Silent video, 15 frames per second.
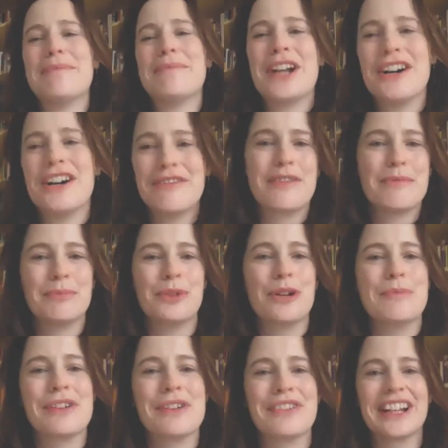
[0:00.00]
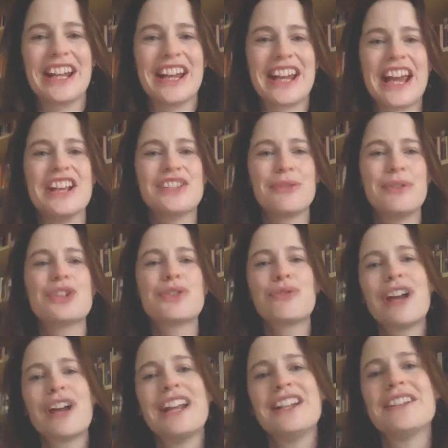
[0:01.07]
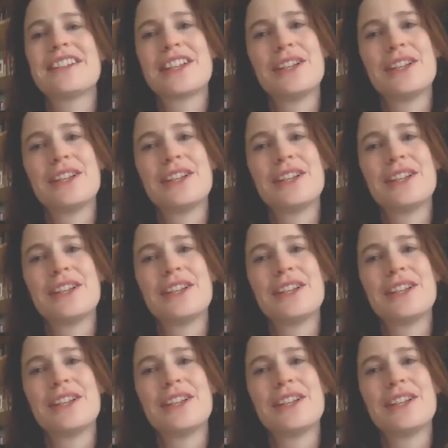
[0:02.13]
Army knife of employment, really. Okay, so it trains